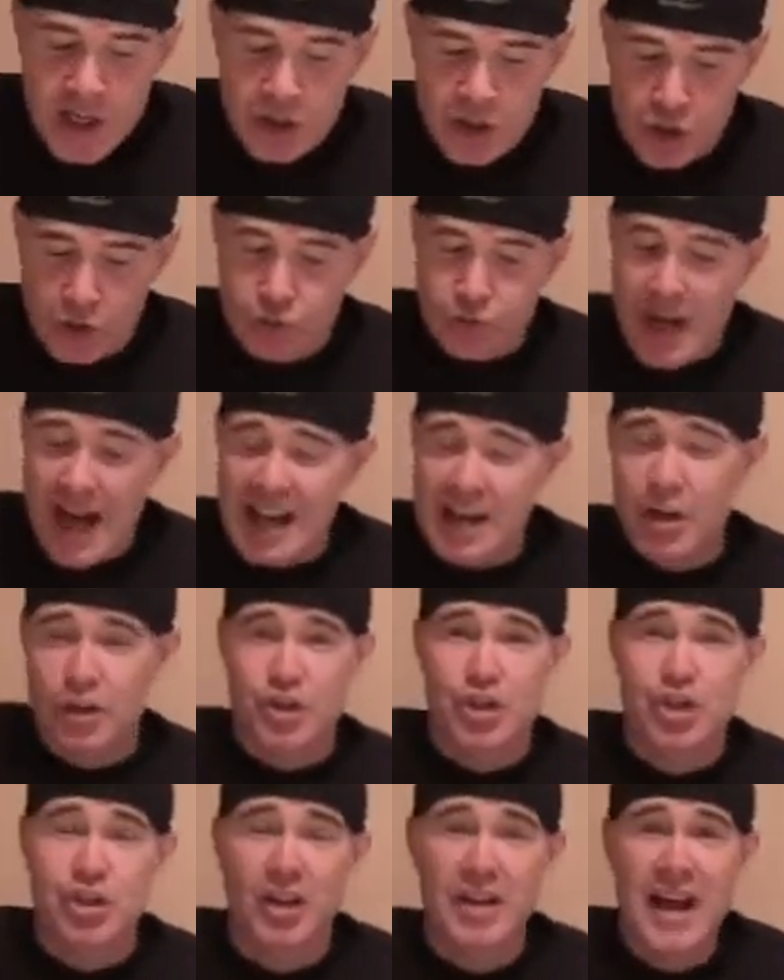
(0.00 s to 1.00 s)
Toronto
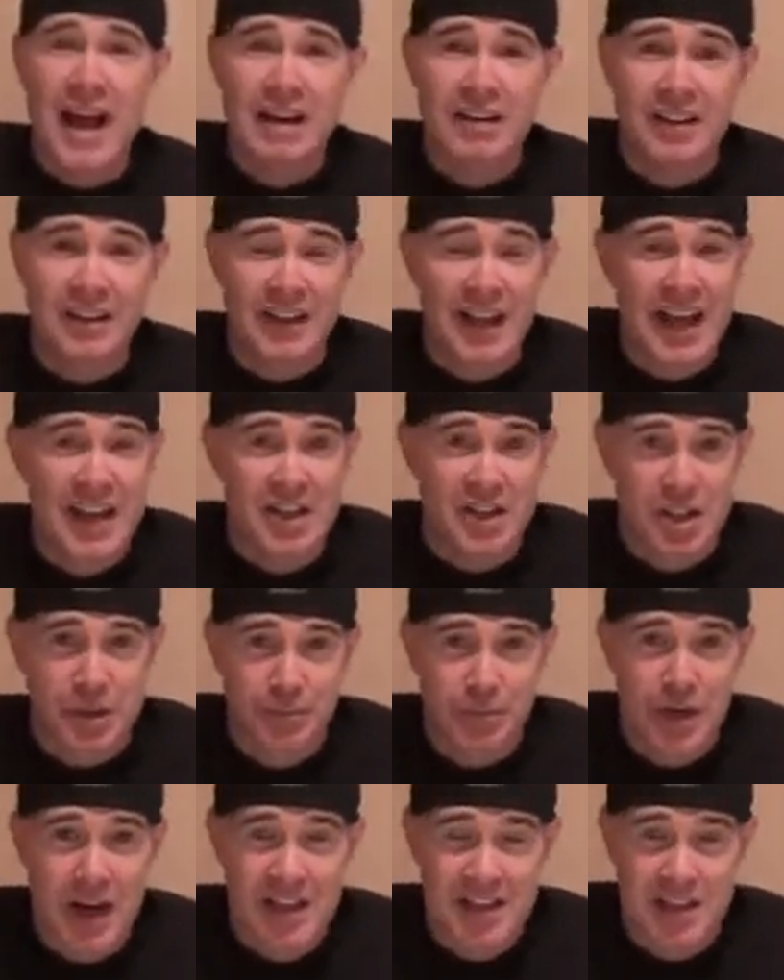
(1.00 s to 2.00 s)
shut out Atlanta.
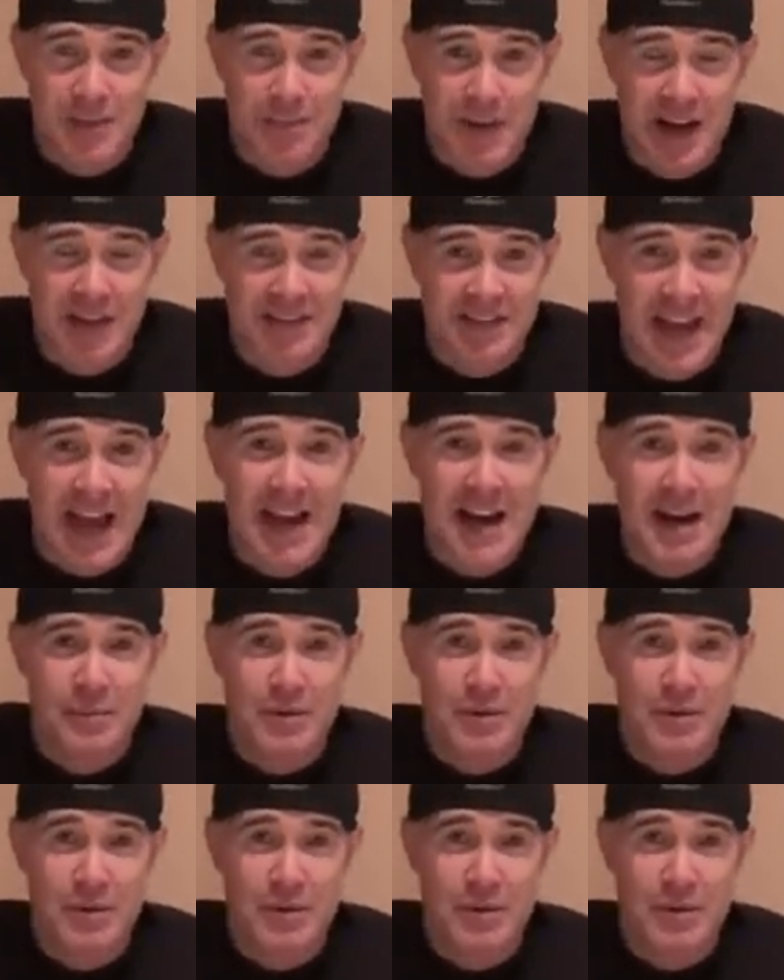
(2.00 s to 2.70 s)
Surprised about that.